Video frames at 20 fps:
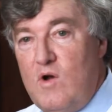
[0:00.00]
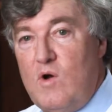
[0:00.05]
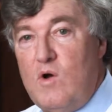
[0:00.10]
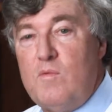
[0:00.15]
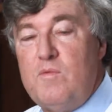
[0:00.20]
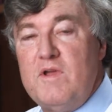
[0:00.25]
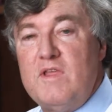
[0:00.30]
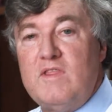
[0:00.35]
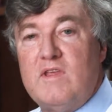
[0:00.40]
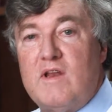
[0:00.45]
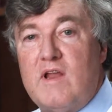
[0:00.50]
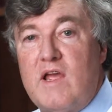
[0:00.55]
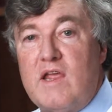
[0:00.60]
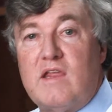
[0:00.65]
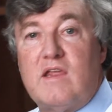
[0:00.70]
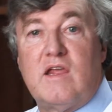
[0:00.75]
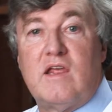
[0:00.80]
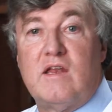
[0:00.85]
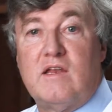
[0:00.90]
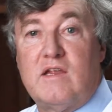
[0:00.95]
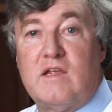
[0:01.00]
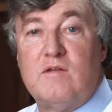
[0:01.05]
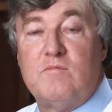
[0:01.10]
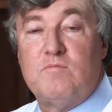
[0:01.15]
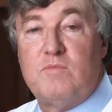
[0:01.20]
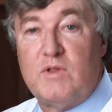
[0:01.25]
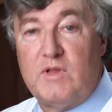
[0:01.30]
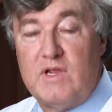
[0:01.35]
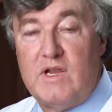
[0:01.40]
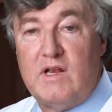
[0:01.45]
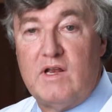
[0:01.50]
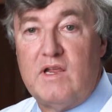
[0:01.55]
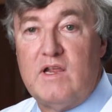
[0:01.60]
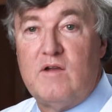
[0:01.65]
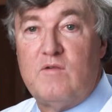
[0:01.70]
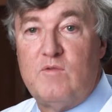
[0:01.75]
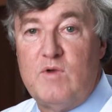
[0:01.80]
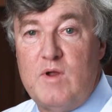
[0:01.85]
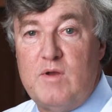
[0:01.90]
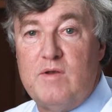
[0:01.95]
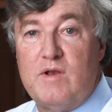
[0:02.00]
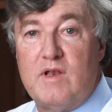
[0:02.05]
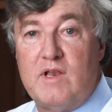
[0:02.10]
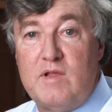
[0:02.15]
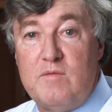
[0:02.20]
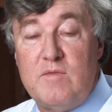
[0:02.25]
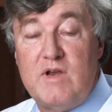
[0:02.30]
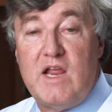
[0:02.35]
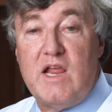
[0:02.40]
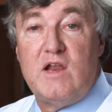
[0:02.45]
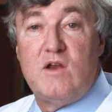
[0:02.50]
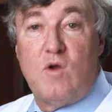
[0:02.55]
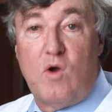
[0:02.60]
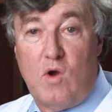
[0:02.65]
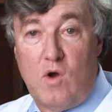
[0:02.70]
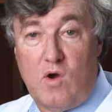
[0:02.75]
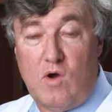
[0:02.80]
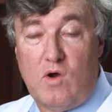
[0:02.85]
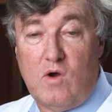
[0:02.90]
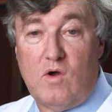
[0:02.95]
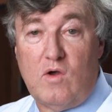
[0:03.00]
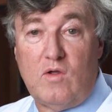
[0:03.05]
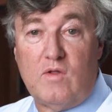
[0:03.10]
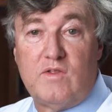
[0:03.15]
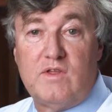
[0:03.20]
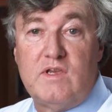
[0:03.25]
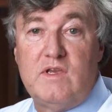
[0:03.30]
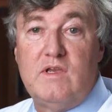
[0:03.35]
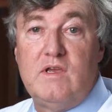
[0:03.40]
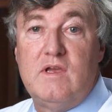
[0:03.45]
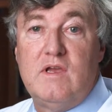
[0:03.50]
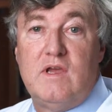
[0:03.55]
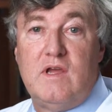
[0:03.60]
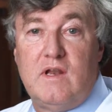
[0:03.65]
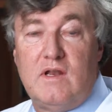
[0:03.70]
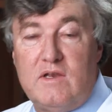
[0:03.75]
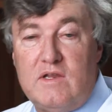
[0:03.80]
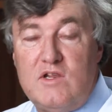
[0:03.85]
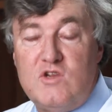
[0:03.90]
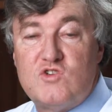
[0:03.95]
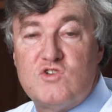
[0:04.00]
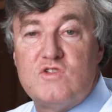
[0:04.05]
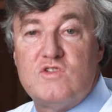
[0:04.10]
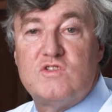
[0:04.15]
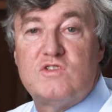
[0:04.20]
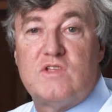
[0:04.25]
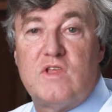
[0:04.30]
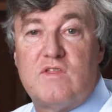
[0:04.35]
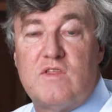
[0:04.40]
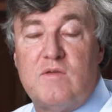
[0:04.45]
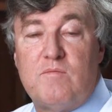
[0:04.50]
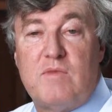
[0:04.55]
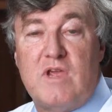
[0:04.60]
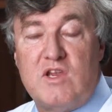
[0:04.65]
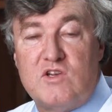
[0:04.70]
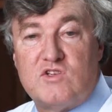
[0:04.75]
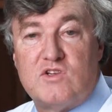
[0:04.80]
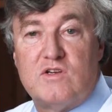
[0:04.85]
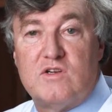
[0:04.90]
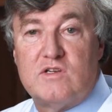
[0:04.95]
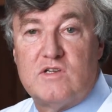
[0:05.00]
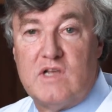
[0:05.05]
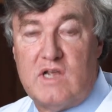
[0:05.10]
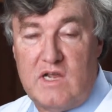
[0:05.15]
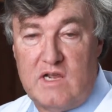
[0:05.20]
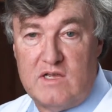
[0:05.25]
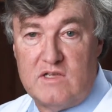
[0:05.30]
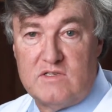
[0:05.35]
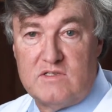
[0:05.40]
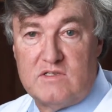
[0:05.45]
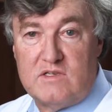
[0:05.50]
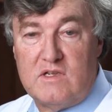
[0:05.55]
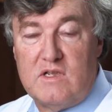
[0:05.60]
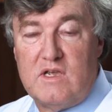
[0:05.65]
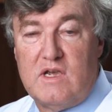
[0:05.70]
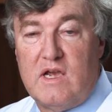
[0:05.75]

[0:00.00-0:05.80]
hoping that I can completely eliminate all the lesions that the patient has,